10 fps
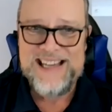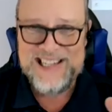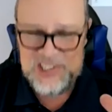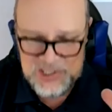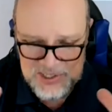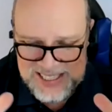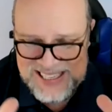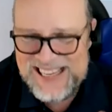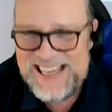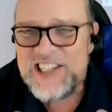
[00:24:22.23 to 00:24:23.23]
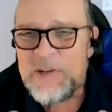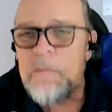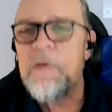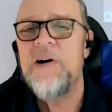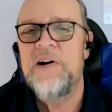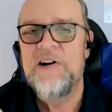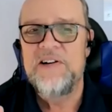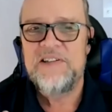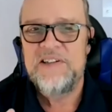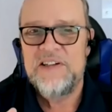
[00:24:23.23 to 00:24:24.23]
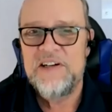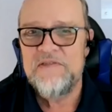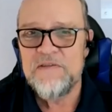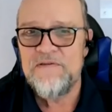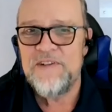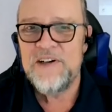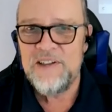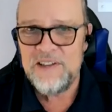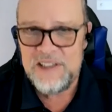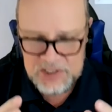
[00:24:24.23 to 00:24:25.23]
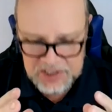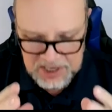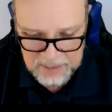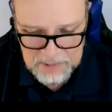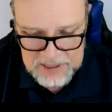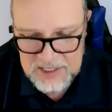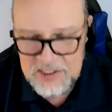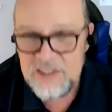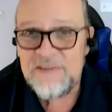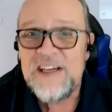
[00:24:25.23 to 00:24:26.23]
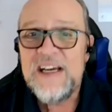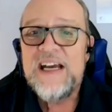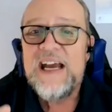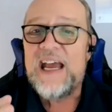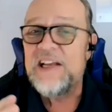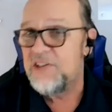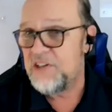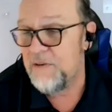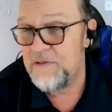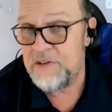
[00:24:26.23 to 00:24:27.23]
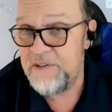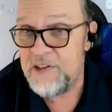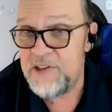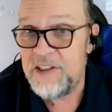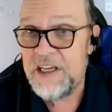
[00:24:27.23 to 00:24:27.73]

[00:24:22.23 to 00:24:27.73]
Ensure that each part of your funnel is comprehensive and self-sufficient.